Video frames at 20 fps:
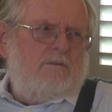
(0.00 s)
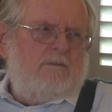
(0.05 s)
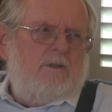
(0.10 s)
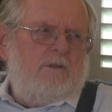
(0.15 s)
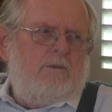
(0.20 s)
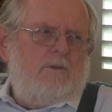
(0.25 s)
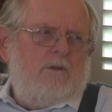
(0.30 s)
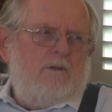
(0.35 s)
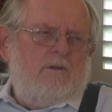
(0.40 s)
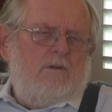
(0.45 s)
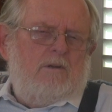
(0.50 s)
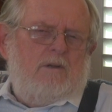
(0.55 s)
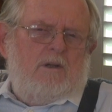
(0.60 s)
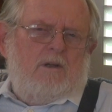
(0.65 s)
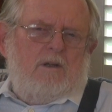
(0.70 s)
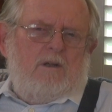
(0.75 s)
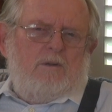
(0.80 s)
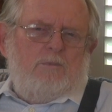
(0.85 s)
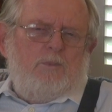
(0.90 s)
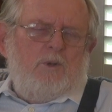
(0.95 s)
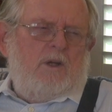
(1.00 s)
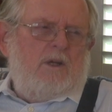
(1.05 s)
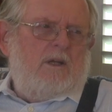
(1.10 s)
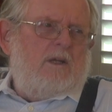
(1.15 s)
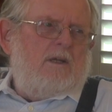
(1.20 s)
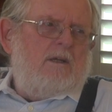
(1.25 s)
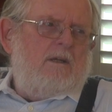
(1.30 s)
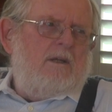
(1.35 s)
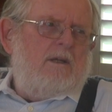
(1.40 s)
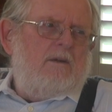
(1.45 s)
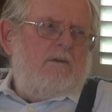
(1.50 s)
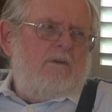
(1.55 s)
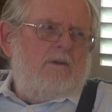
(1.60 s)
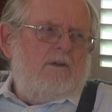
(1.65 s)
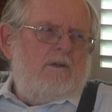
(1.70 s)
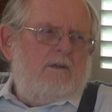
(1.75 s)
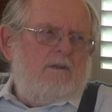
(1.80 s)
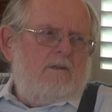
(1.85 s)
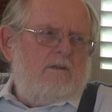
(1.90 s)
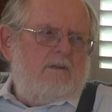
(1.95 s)
We were breaking and
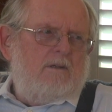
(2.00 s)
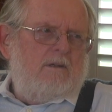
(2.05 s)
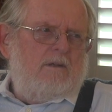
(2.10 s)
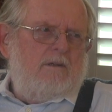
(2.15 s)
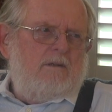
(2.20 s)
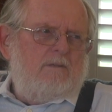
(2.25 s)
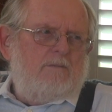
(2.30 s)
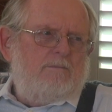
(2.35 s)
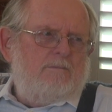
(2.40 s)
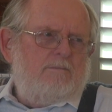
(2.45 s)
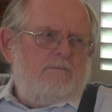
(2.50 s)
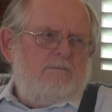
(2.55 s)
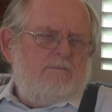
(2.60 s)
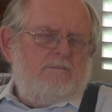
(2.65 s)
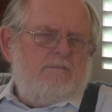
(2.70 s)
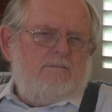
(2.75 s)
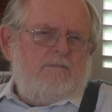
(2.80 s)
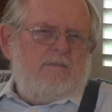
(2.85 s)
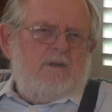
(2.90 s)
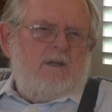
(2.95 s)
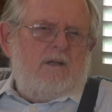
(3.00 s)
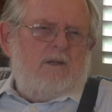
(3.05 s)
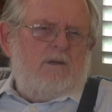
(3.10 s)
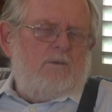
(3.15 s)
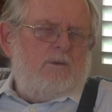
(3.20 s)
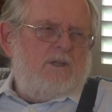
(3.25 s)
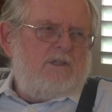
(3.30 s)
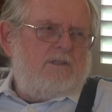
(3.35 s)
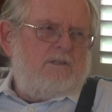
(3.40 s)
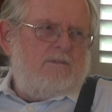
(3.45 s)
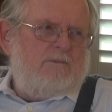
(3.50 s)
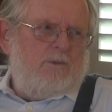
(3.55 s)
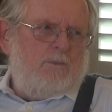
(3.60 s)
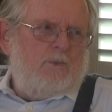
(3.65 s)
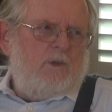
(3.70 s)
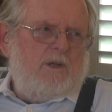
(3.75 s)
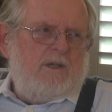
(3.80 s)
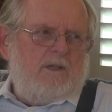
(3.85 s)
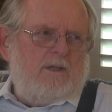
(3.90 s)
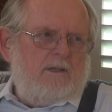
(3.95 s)
entering. I got arrested for
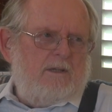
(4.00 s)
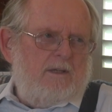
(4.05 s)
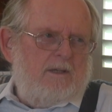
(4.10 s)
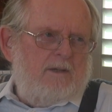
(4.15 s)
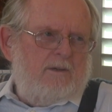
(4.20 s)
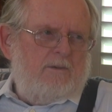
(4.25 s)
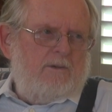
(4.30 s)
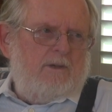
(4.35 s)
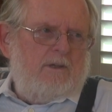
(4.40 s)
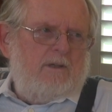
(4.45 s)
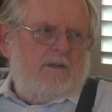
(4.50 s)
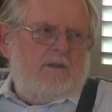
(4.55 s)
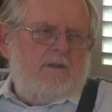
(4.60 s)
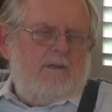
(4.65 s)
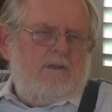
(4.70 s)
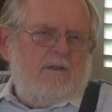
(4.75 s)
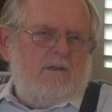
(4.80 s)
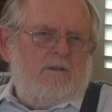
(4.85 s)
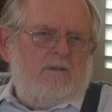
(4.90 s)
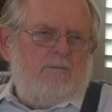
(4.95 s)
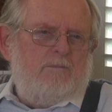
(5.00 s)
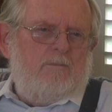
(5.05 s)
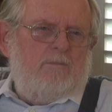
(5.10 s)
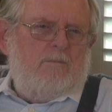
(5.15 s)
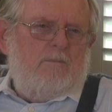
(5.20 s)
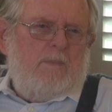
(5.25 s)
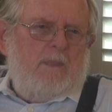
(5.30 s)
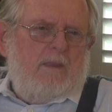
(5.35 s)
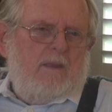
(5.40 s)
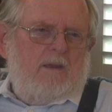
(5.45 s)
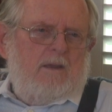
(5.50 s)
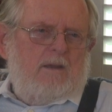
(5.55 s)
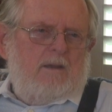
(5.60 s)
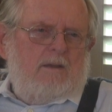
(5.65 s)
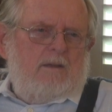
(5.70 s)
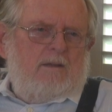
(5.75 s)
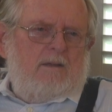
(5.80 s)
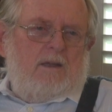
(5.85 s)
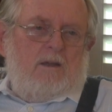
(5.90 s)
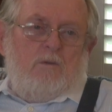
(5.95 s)
breaking and entering.
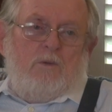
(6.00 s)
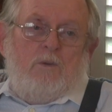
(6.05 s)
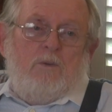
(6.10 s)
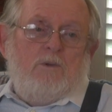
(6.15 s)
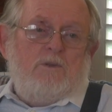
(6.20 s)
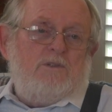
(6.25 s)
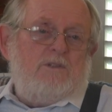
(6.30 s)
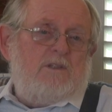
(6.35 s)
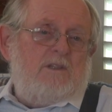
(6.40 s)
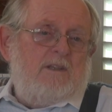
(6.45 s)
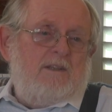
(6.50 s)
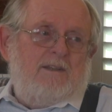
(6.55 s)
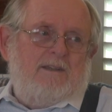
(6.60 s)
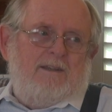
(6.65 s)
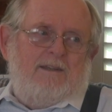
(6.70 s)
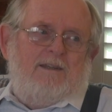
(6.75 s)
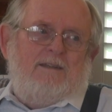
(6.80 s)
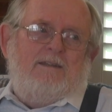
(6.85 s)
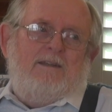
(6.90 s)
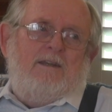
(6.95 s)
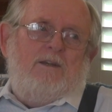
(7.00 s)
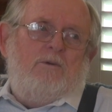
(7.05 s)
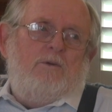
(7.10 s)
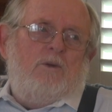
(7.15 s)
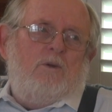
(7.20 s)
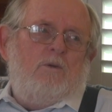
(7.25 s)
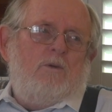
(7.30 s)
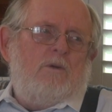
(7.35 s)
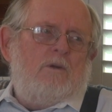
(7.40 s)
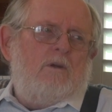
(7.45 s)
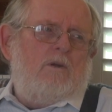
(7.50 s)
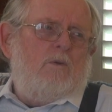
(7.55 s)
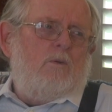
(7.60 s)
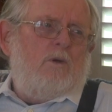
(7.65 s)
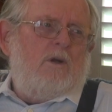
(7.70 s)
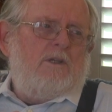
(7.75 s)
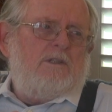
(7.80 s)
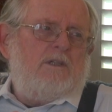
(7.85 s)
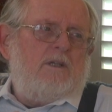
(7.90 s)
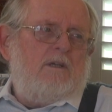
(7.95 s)
And we weren't stealing anything. We were going to
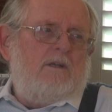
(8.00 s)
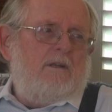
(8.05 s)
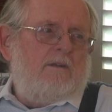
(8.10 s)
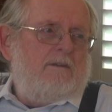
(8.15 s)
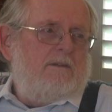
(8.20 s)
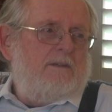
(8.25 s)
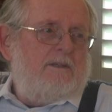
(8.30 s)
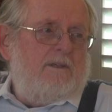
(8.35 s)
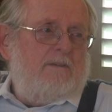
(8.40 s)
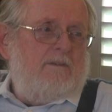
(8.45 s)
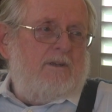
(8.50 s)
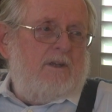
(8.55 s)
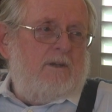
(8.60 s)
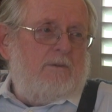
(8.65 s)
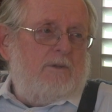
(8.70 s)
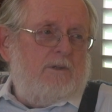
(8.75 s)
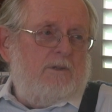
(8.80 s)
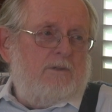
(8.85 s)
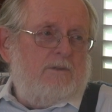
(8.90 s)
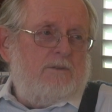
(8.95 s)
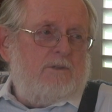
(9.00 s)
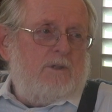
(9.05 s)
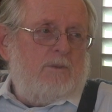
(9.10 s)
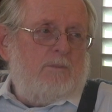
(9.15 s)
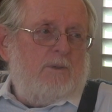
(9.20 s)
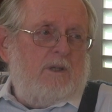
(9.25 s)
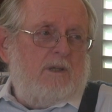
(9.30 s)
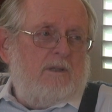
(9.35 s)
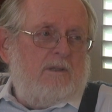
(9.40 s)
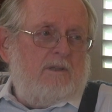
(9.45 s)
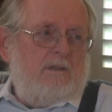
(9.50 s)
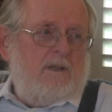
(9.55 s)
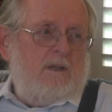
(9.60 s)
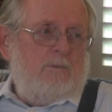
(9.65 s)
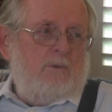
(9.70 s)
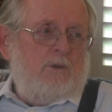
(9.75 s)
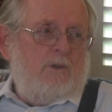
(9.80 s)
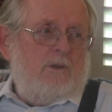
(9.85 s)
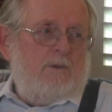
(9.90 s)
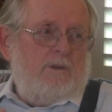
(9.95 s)
watch a color TV. We knew somebody in the
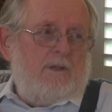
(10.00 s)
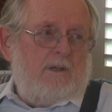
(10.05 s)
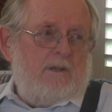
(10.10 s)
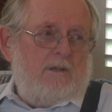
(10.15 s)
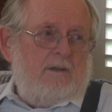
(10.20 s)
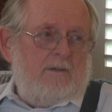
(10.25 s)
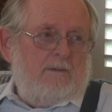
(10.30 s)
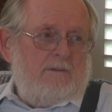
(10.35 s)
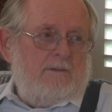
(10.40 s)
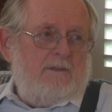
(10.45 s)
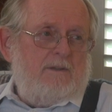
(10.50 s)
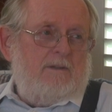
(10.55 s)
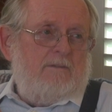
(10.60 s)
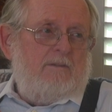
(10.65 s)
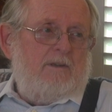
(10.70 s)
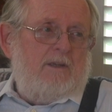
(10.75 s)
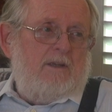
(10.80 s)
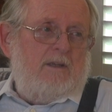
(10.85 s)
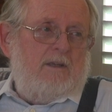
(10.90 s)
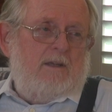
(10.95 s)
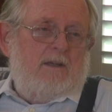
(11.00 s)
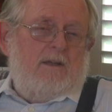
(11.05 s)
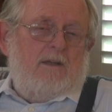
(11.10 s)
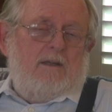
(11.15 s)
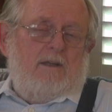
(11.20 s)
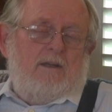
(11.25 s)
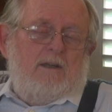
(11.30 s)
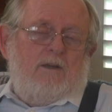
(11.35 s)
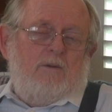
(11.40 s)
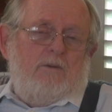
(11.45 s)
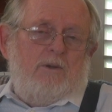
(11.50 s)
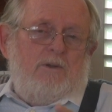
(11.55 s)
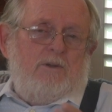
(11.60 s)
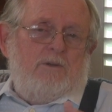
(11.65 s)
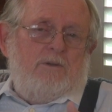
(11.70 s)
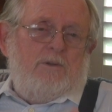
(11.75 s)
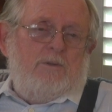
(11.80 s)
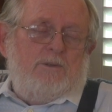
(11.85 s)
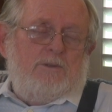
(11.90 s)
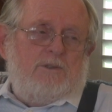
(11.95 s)
neighborhood who had a color TV. We
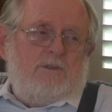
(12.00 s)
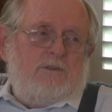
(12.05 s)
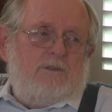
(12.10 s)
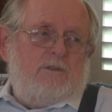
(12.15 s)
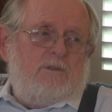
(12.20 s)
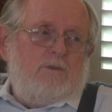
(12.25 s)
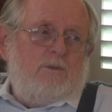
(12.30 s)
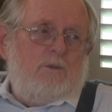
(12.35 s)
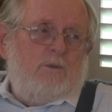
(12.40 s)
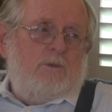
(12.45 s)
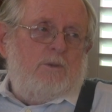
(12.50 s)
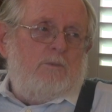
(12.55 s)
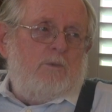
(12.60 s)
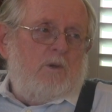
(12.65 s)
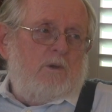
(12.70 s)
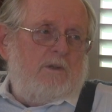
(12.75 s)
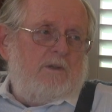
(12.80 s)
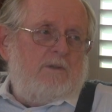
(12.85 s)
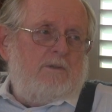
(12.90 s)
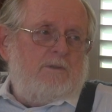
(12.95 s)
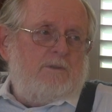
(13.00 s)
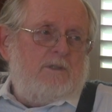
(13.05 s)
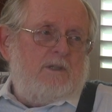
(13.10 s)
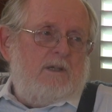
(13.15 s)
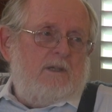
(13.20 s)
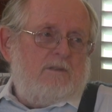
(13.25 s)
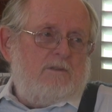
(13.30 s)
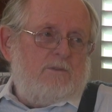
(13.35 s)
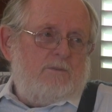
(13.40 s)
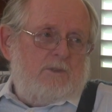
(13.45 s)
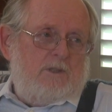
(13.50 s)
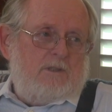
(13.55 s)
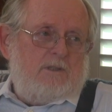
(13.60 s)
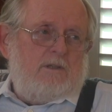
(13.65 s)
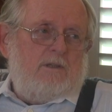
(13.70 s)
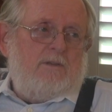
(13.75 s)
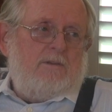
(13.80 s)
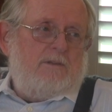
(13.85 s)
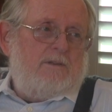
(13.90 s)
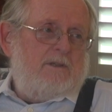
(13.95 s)
knew he was in school. We broke into his house and
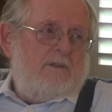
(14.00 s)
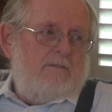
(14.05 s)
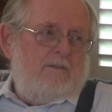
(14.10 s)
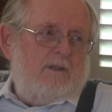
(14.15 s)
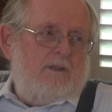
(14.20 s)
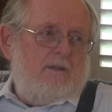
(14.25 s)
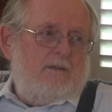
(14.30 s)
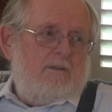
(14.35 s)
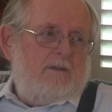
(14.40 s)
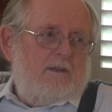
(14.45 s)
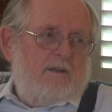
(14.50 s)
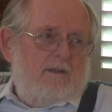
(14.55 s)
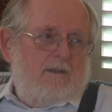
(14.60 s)
watched color TV.